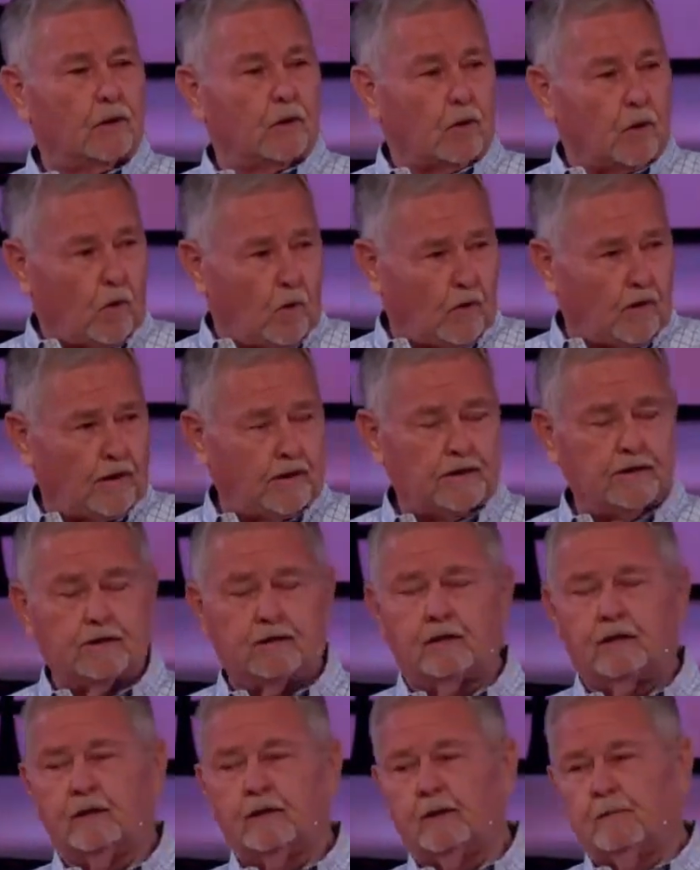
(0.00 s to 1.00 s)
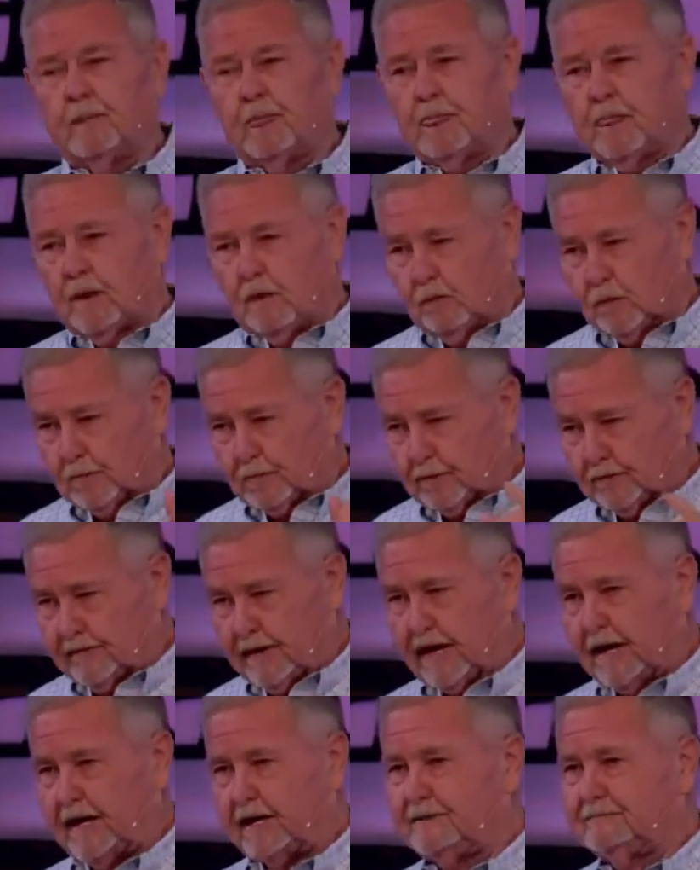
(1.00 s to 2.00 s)
The Lord will
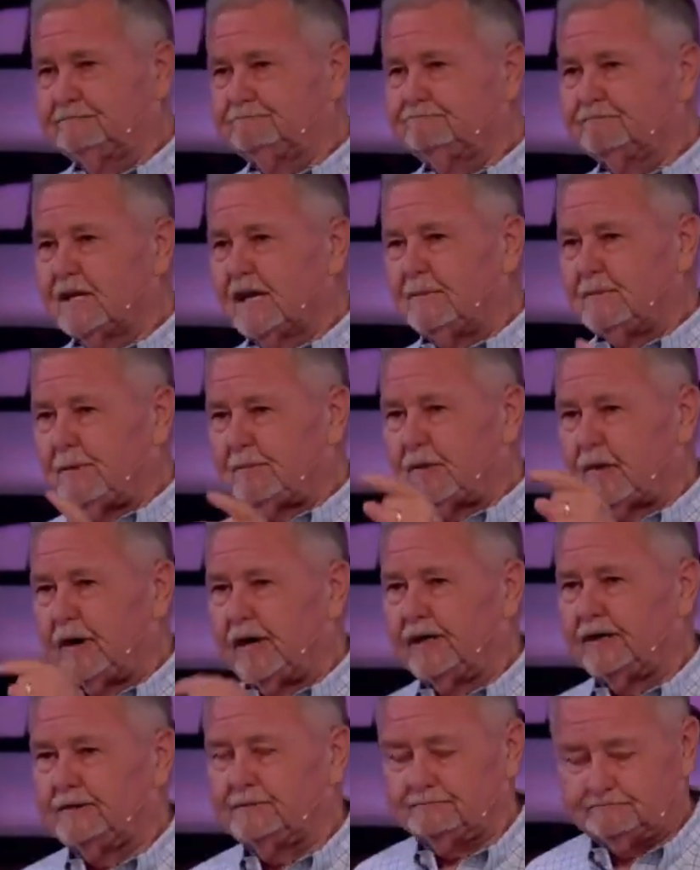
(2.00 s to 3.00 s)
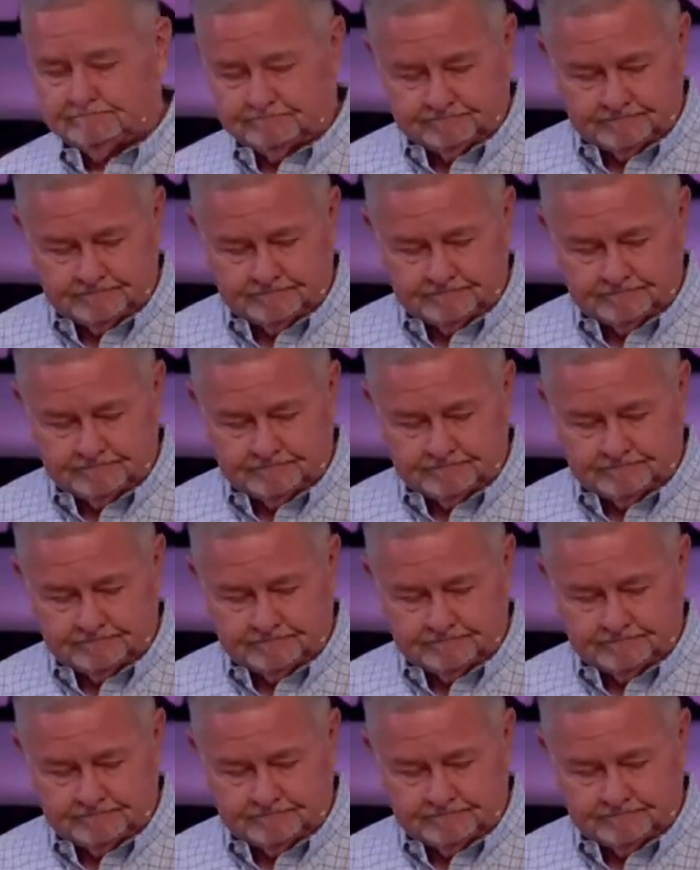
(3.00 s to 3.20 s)
provide. Let me pray.